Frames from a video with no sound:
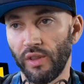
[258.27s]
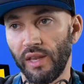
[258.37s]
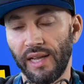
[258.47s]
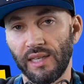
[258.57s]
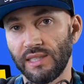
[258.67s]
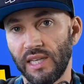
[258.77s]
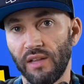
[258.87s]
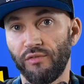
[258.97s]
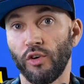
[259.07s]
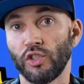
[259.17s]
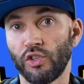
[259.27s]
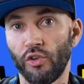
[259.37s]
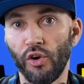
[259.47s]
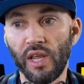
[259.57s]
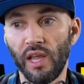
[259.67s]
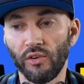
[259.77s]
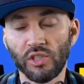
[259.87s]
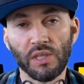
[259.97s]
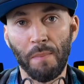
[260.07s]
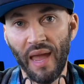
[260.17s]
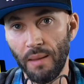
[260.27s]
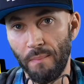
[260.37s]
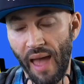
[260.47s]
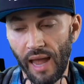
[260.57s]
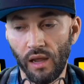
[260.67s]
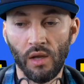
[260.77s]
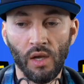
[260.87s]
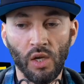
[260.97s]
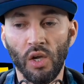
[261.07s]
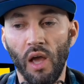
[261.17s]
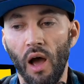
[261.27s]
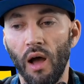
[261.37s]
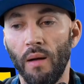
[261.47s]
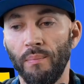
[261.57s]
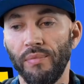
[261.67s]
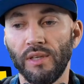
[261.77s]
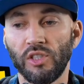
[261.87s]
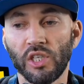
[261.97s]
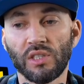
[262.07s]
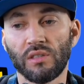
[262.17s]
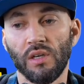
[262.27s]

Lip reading: like, let's say the first 30 years to pay it back. Just